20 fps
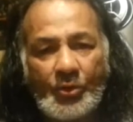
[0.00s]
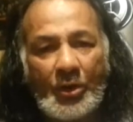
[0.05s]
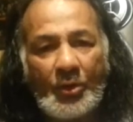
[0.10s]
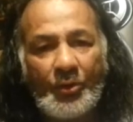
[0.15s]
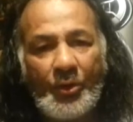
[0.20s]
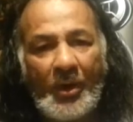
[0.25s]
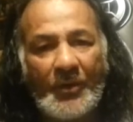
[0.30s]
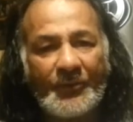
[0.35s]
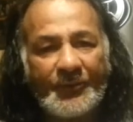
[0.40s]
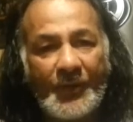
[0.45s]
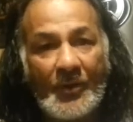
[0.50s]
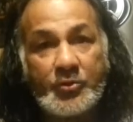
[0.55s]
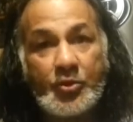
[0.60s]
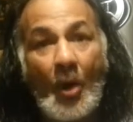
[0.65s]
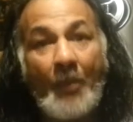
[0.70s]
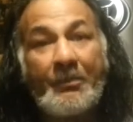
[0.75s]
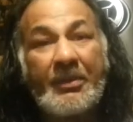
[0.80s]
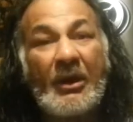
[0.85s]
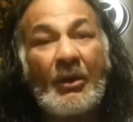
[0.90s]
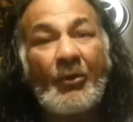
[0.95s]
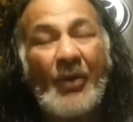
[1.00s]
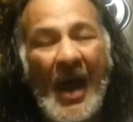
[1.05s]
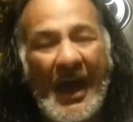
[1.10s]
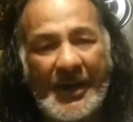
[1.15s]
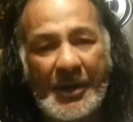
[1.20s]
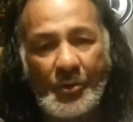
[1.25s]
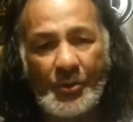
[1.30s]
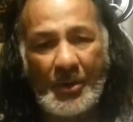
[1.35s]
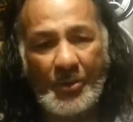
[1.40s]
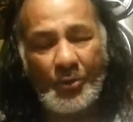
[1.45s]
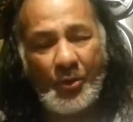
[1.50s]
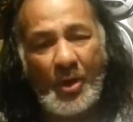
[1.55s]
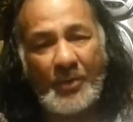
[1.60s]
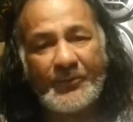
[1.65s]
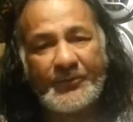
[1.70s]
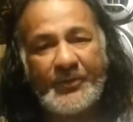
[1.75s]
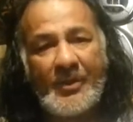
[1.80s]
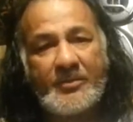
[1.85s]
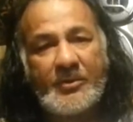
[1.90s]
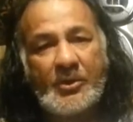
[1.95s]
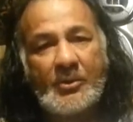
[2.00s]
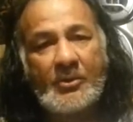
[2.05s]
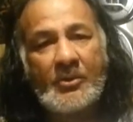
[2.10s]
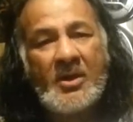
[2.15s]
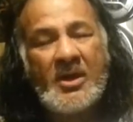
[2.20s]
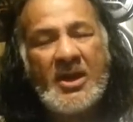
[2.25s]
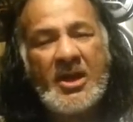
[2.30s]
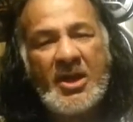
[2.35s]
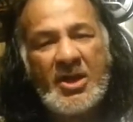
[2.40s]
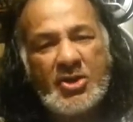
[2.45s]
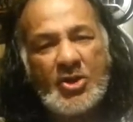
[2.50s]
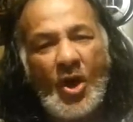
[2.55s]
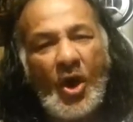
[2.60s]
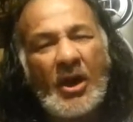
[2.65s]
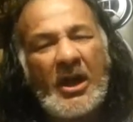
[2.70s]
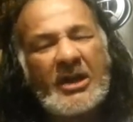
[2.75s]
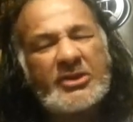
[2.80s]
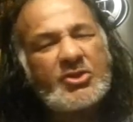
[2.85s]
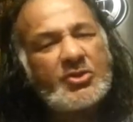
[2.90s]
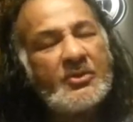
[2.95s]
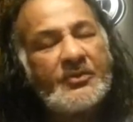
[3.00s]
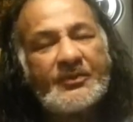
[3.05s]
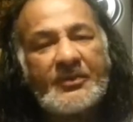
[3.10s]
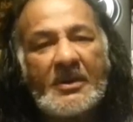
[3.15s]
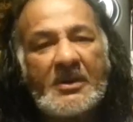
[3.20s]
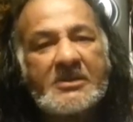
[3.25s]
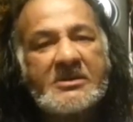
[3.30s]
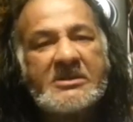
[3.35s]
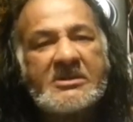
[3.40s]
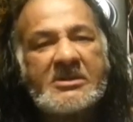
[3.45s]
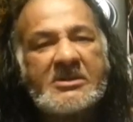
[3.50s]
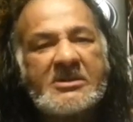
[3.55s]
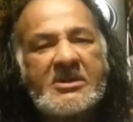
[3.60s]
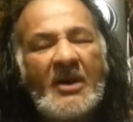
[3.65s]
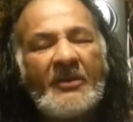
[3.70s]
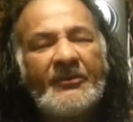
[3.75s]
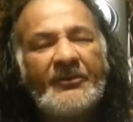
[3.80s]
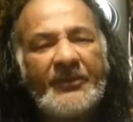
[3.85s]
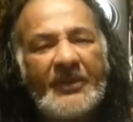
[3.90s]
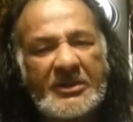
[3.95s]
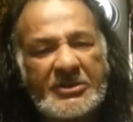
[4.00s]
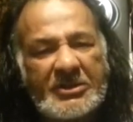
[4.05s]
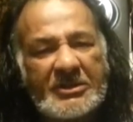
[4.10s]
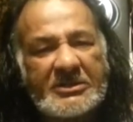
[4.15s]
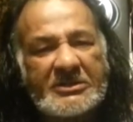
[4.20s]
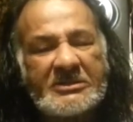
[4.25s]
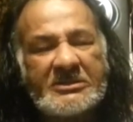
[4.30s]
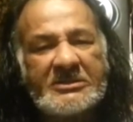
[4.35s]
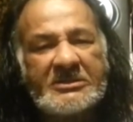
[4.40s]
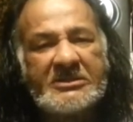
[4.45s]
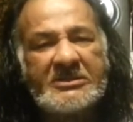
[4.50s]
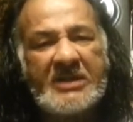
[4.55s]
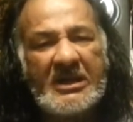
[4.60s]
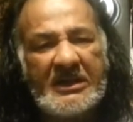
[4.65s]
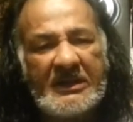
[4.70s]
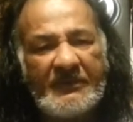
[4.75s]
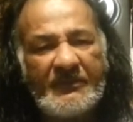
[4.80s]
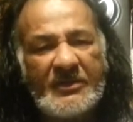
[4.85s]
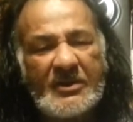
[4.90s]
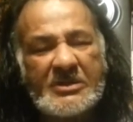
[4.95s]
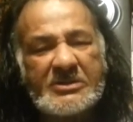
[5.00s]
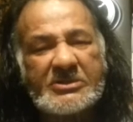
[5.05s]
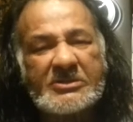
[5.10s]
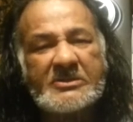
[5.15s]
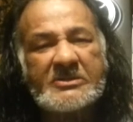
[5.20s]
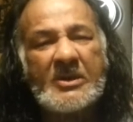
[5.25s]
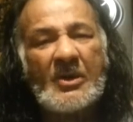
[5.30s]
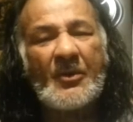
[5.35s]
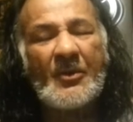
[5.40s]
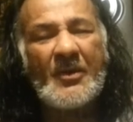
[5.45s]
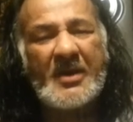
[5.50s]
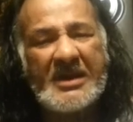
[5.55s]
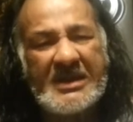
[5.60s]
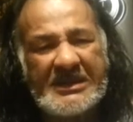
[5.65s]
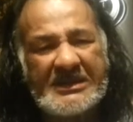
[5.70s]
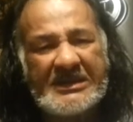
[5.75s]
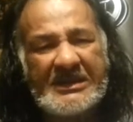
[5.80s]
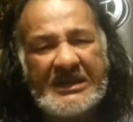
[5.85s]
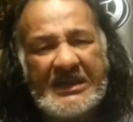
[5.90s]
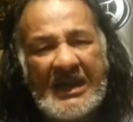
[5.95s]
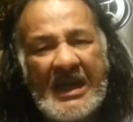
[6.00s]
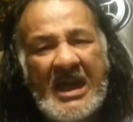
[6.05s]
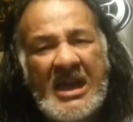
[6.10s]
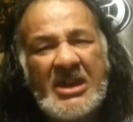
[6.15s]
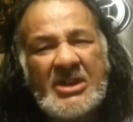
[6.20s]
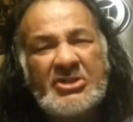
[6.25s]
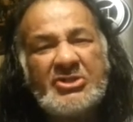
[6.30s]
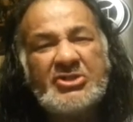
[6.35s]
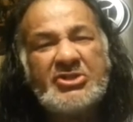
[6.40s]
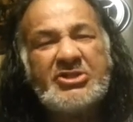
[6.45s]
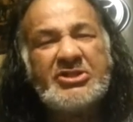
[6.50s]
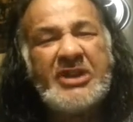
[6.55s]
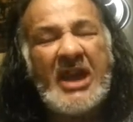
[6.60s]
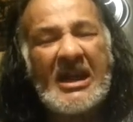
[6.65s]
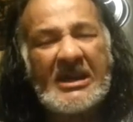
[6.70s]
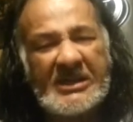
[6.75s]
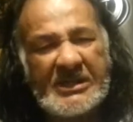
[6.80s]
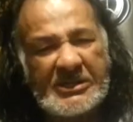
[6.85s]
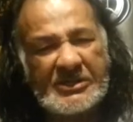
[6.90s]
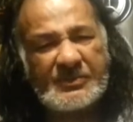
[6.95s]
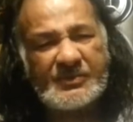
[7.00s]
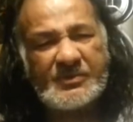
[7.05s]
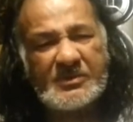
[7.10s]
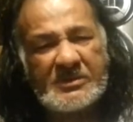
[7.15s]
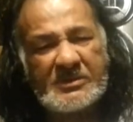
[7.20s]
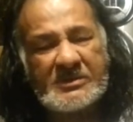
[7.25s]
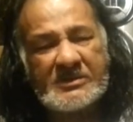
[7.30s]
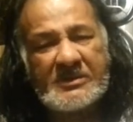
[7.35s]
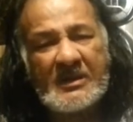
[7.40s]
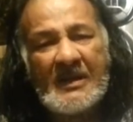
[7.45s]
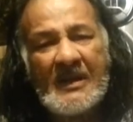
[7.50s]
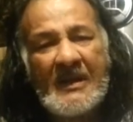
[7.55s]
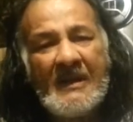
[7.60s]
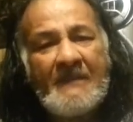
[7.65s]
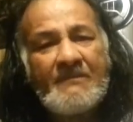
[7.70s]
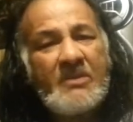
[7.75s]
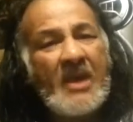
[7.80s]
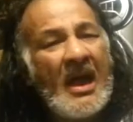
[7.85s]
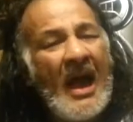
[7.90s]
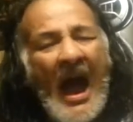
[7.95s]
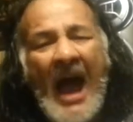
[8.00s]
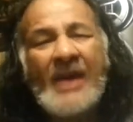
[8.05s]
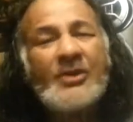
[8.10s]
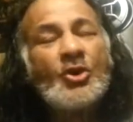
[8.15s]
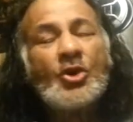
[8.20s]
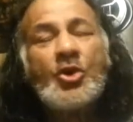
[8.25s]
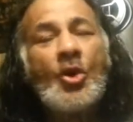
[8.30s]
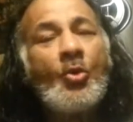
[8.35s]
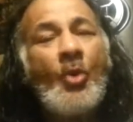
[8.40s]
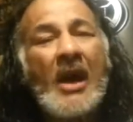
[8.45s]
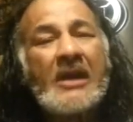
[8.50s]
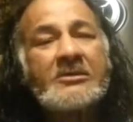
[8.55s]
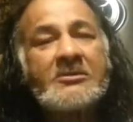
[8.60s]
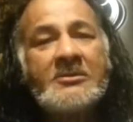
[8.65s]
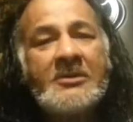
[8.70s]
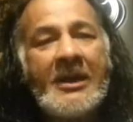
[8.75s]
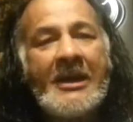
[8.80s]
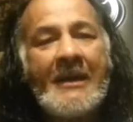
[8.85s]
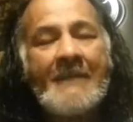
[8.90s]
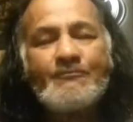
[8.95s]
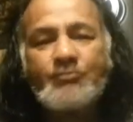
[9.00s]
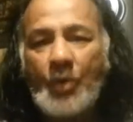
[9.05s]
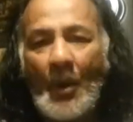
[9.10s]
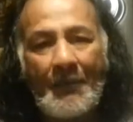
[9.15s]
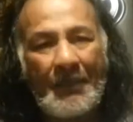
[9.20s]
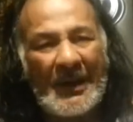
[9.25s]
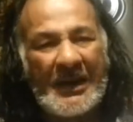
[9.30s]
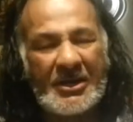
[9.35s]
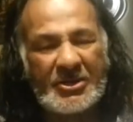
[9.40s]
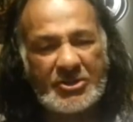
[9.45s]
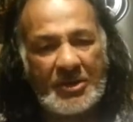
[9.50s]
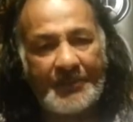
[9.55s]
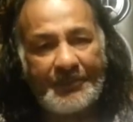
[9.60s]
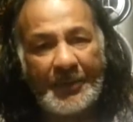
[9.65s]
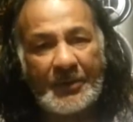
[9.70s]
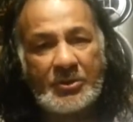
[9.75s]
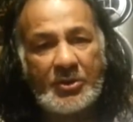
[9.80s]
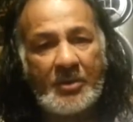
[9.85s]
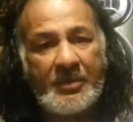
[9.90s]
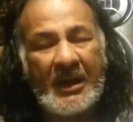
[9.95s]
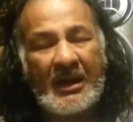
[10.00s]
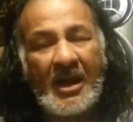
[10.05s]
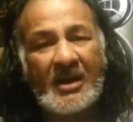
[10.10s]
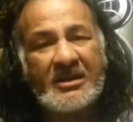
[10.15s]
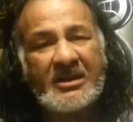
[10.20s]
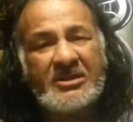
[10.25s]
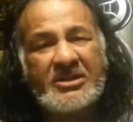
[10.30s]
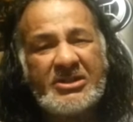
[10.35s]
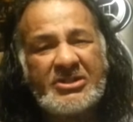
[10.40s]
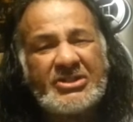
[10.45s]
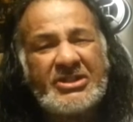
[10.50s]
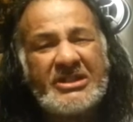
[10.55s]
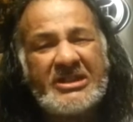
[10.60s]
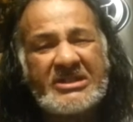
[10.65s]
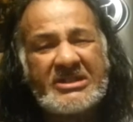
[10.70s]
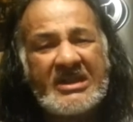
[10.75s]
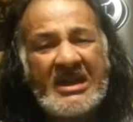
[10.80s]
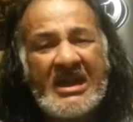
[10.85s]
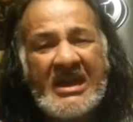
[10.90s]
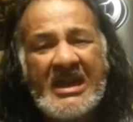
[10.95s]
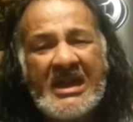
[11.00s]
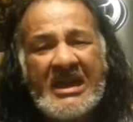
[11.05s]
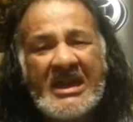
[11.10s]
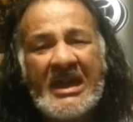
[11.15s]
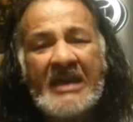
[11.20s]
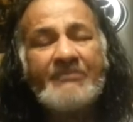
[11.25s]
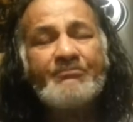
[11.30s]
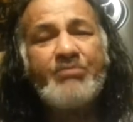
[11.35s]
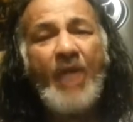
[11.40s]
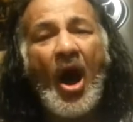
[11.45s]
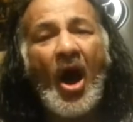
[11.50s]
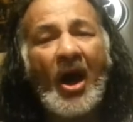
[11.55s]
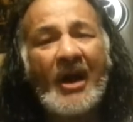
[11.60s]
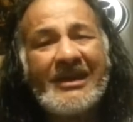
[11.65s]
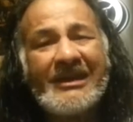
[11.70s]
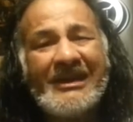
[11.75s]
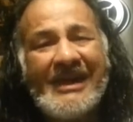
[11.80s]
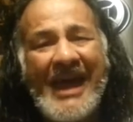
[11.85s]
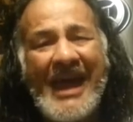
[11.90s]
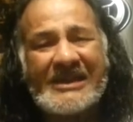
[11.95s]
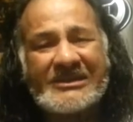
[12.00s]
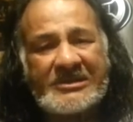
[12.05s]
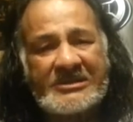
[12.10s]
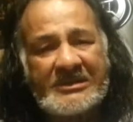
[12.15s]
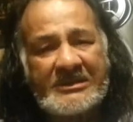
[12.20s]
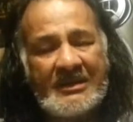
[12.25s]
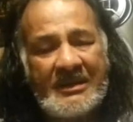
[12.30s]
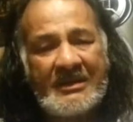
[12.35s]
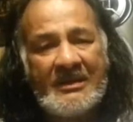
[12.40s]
will run from you. A piranha will run from you. Y'all are so fucking covetous, devious, greedy, jealous, fool. I don't know what name to place upon you because the disease isn't born yet.